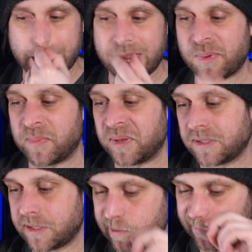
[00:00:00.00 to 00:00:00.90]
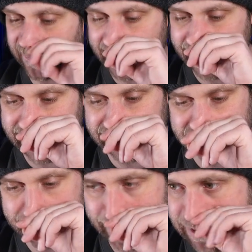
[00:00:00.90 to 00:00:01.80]
capability, I
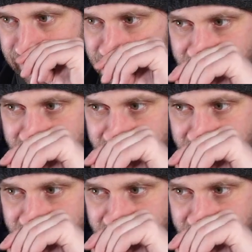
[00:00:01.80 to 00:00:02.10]
guess is a good